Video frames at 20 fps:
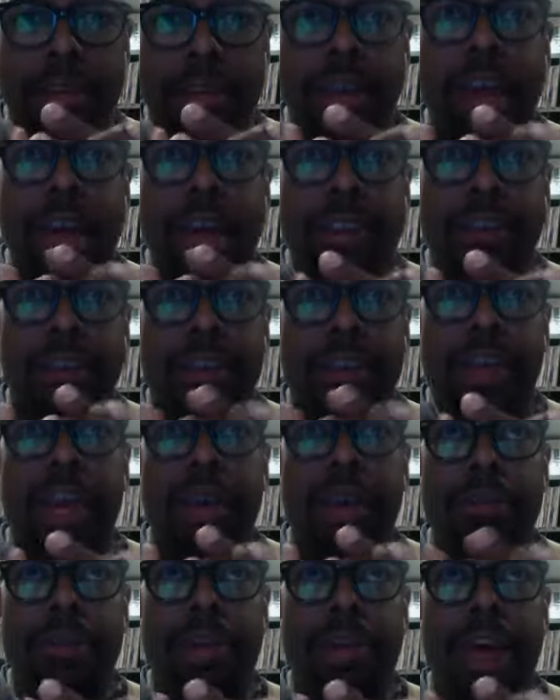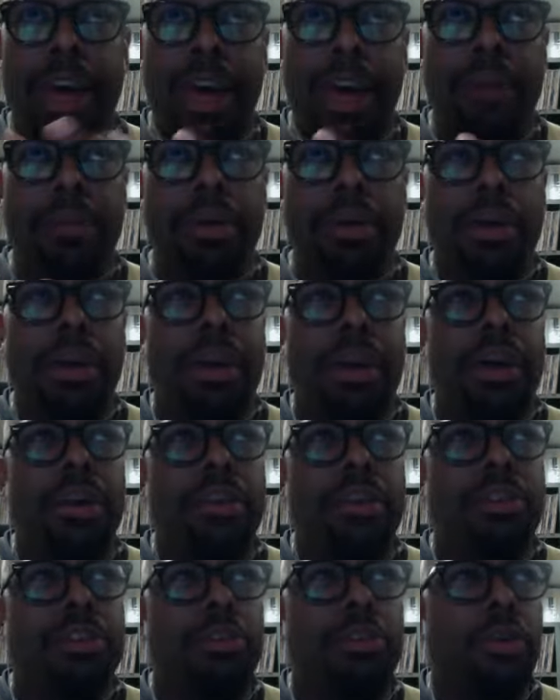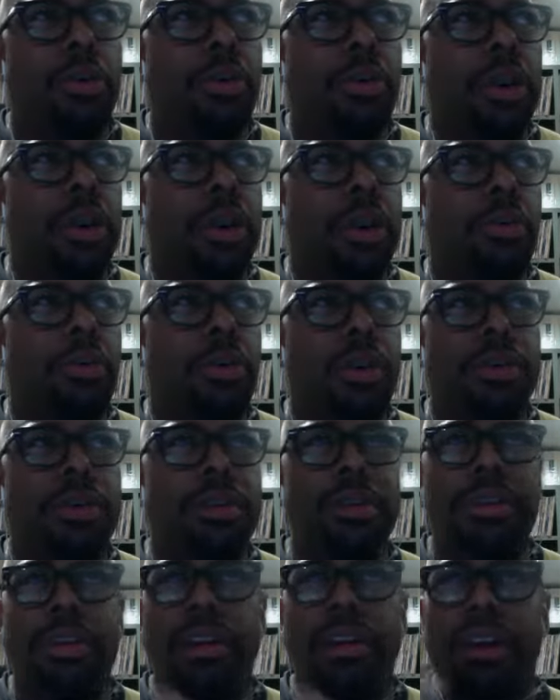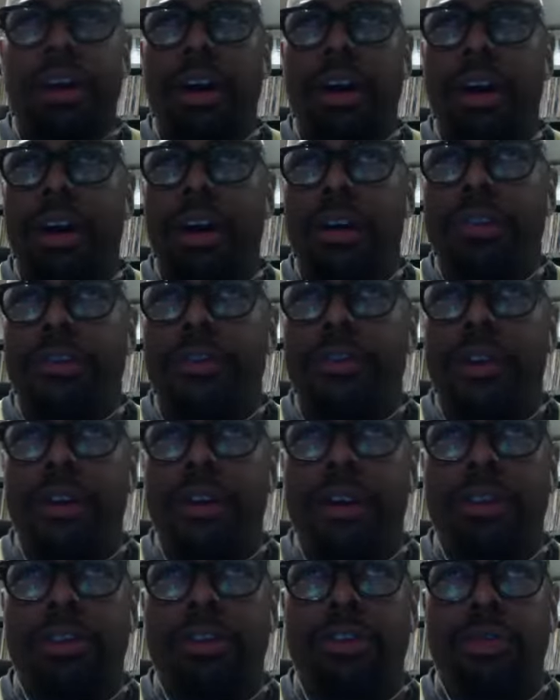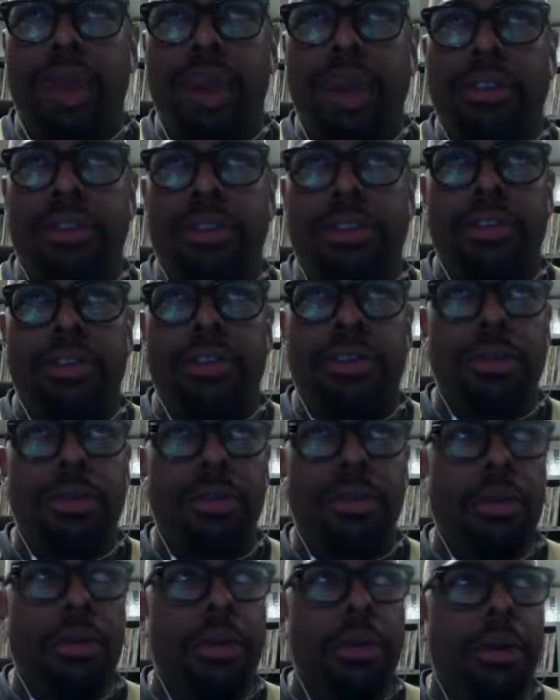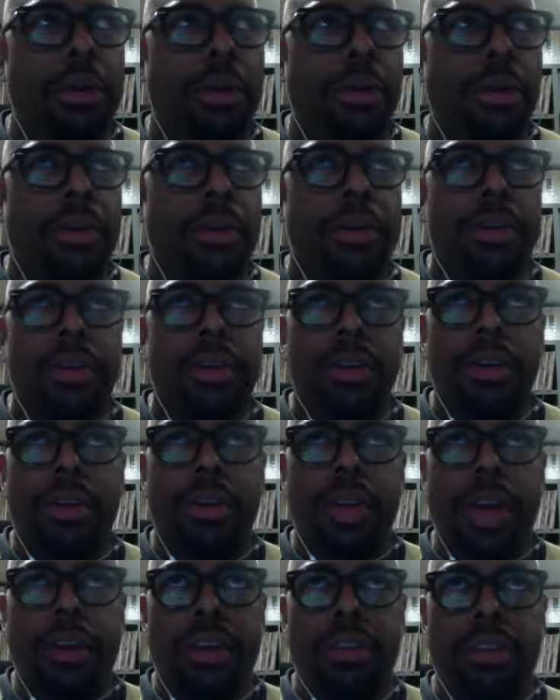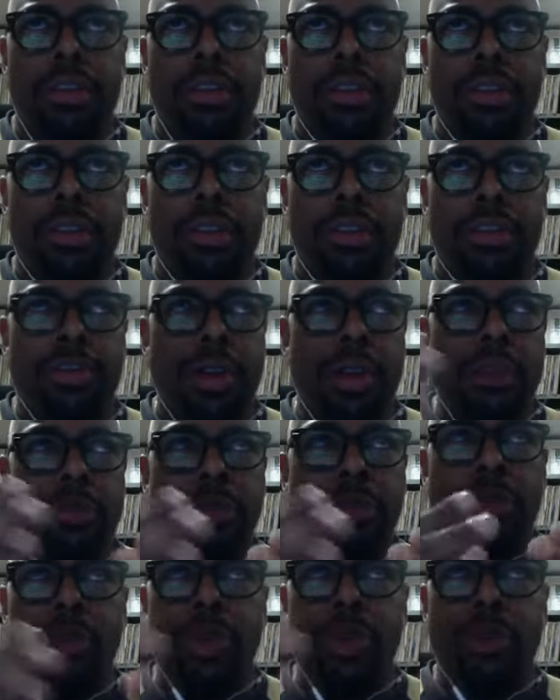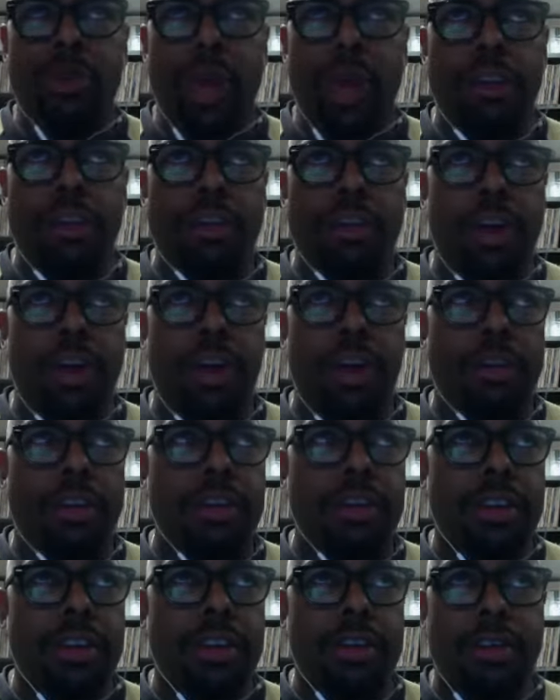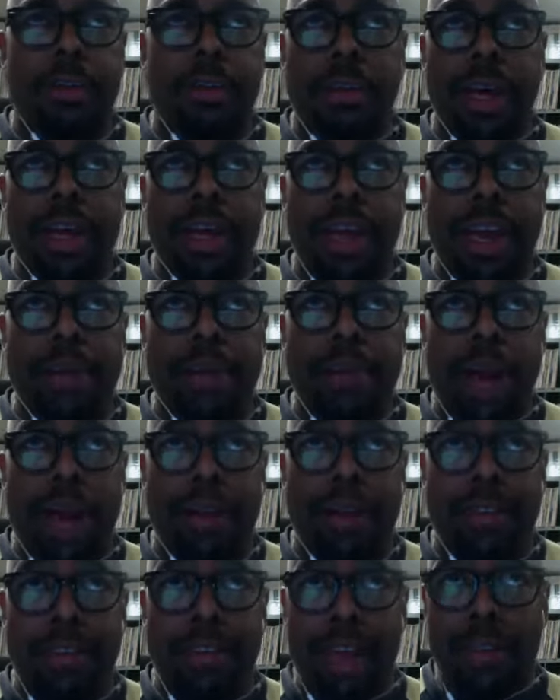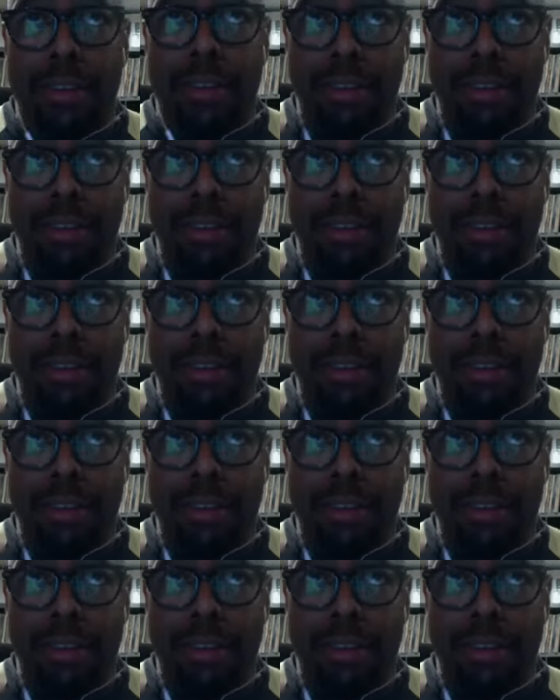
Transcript: at the same time. So it wasn't a far stretch to, you know, like the, the stretch between Ray Charles and somebody like Miles Davis